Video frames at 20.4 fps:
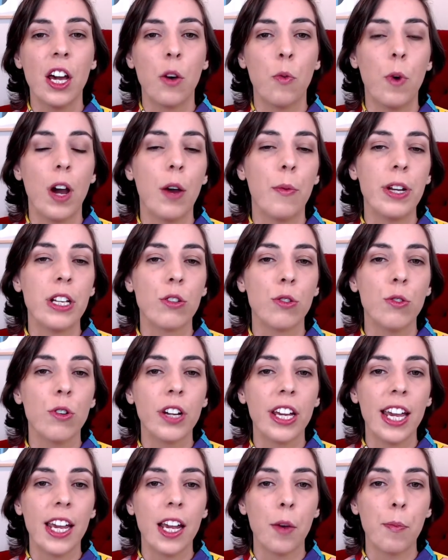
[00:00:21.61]
where we're
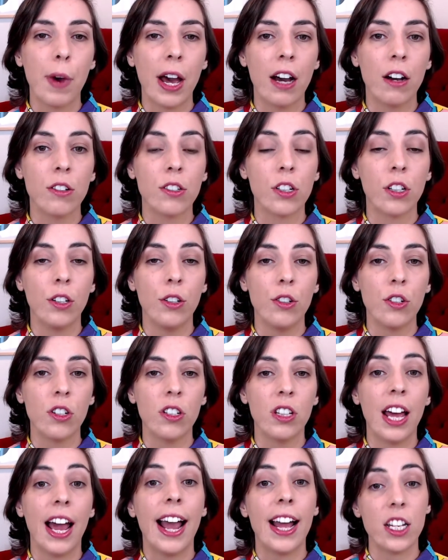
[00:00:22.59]
talking about a
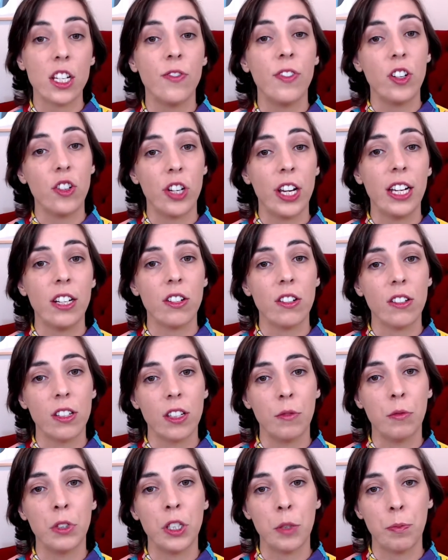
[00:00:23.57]
solution that actively changes
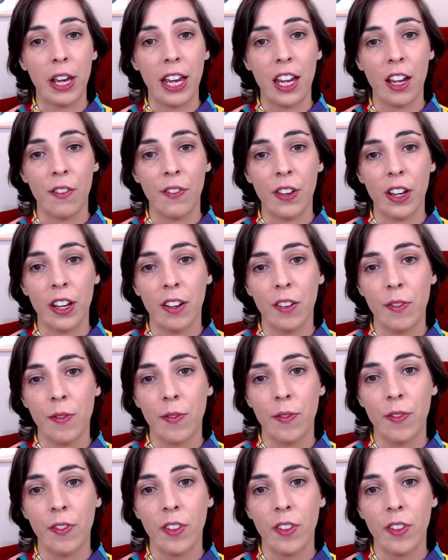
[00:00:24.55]
someone's behavior.